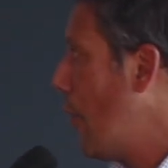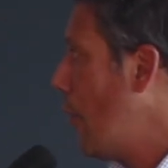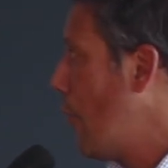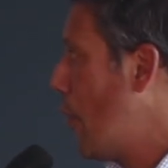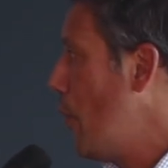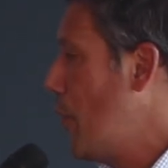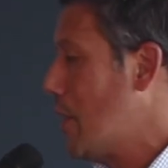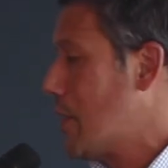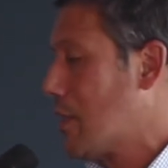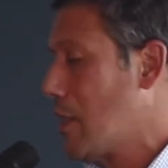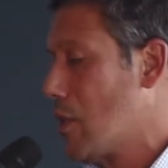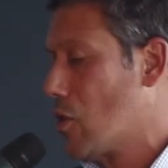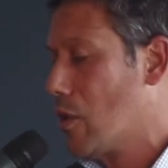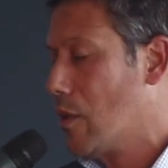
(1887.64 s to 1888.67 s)
from this
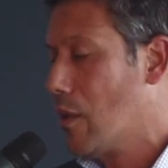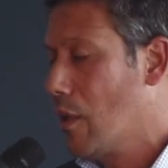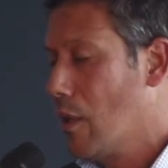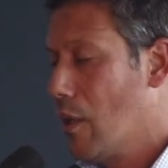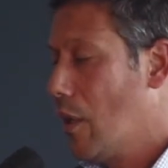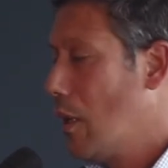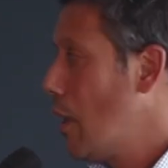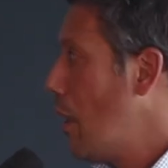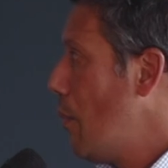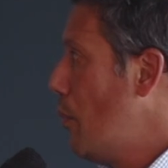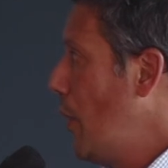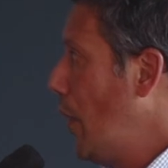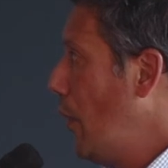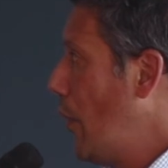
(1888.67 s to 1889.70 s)
session.
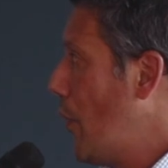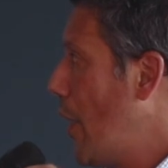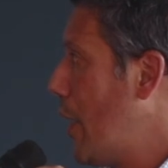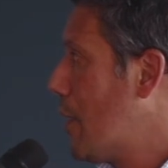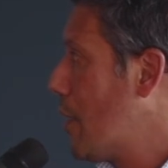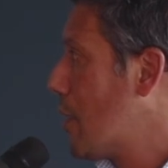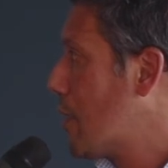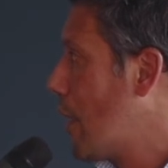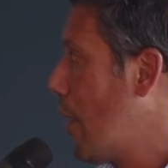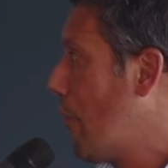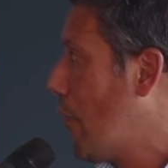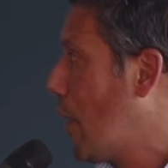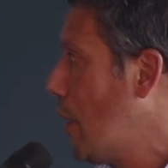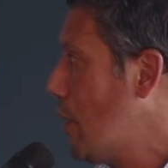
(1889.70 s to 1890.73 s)
Build a data
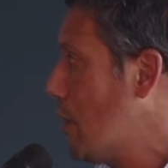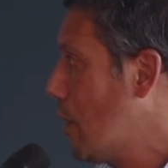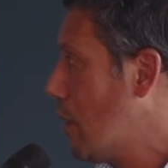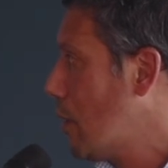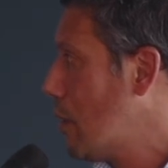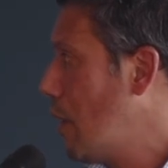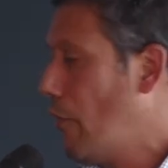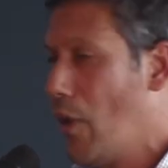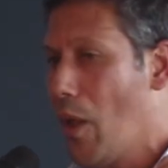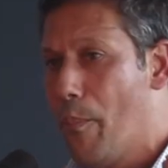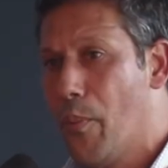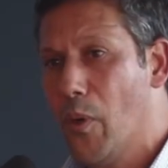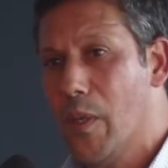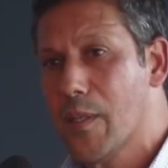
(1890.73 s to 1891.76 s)
safe culture,
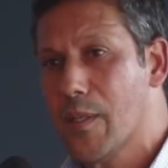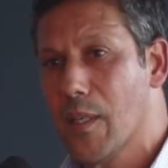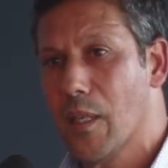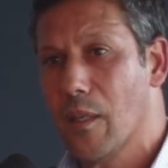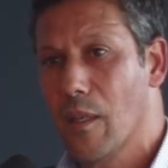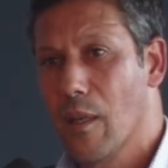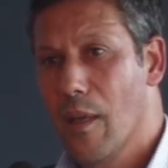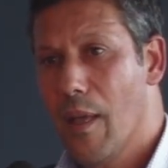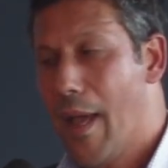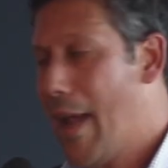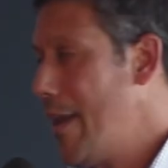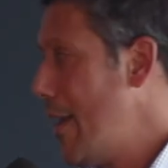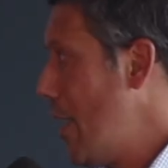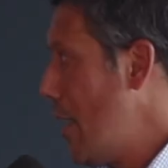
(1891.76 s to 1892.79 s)
develop policy,
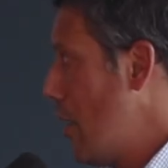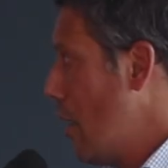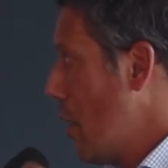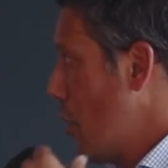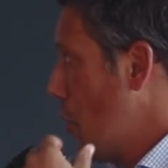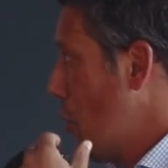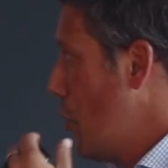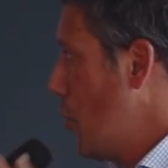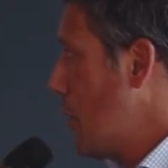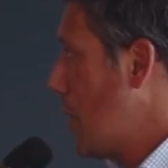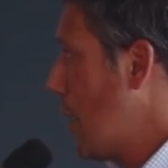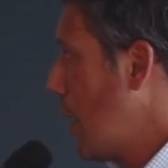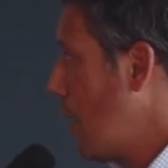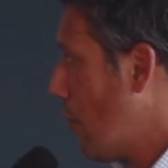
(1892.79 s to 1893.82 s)
and then use
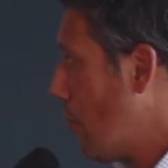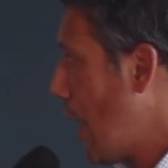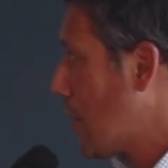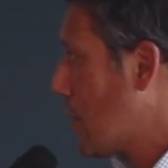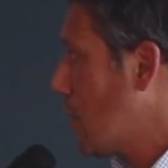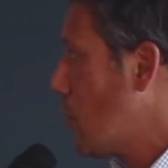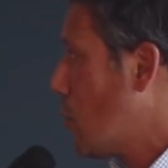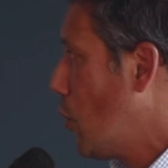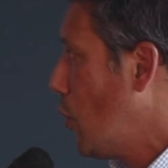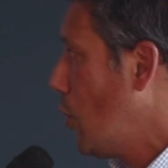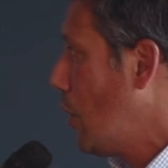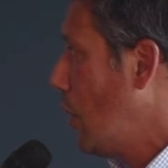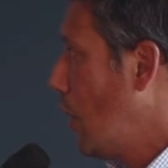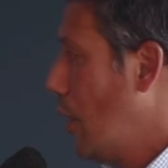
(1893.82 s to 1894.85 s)
the rights
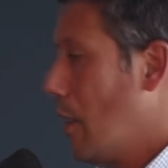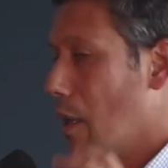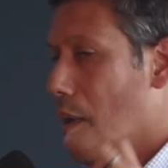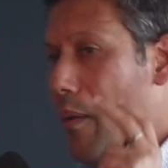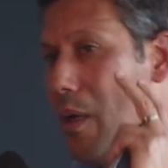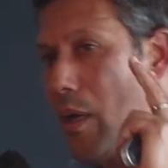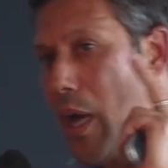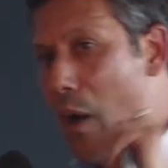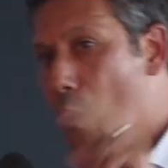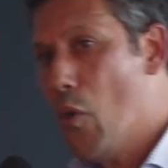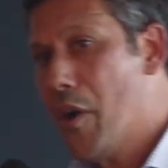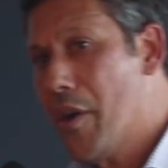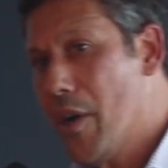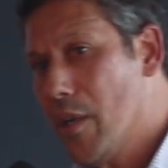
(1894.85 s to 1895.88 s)
control
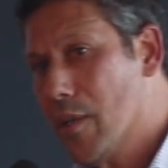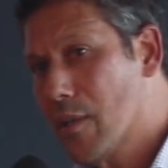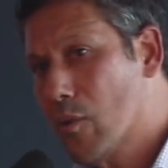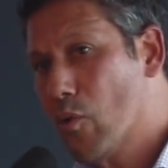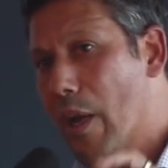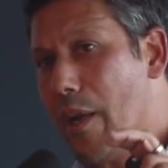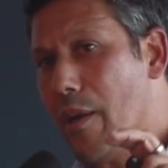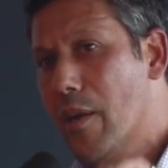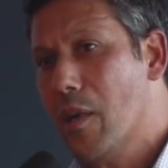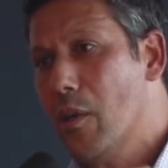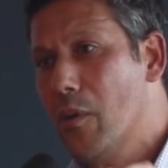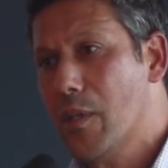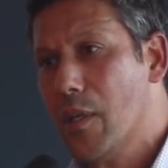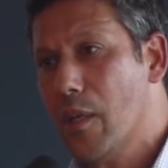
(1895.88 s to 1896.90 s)
awareness. Train the
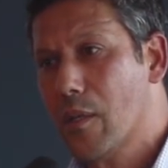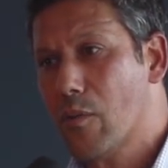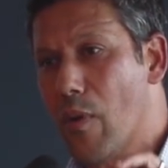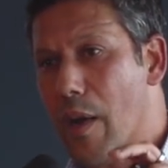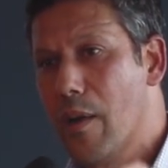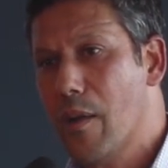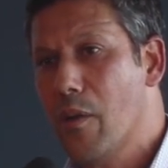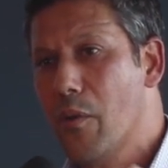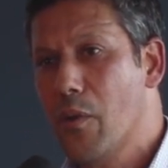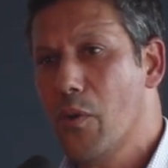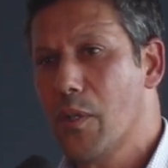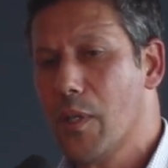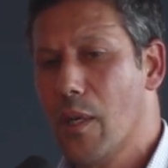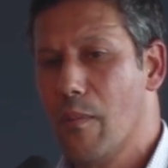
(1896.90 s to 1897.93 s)
user, train your
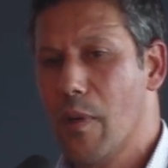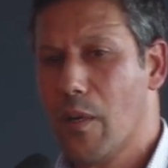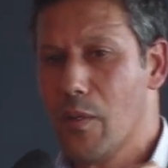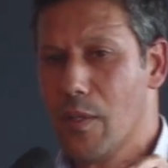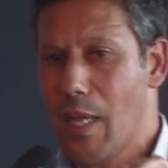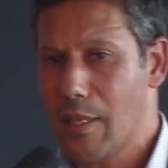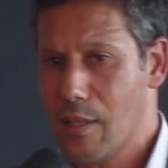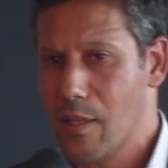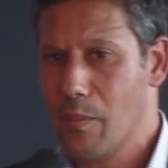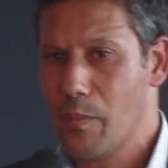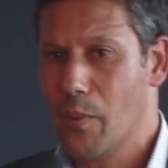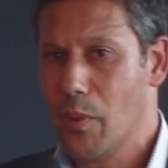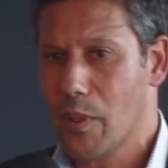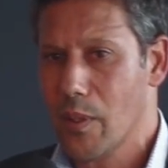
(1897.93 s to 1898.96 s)
user, because that is
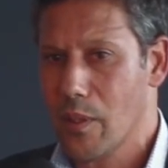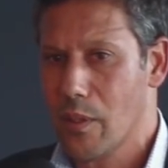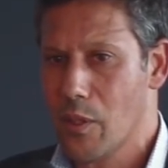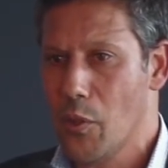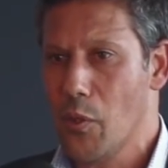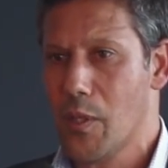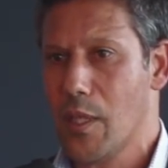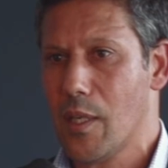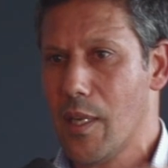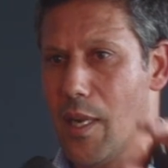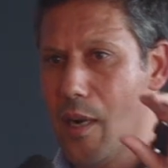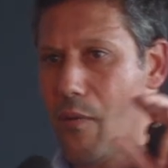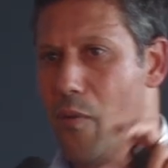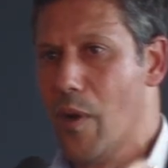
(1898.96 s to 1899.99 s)
important. User, they
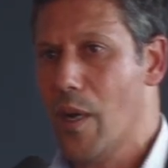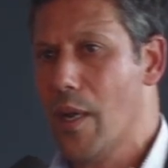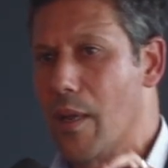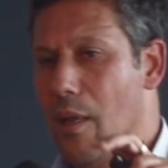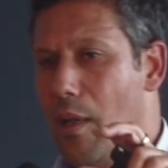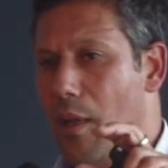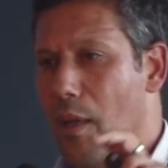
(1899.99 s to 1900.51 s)
are really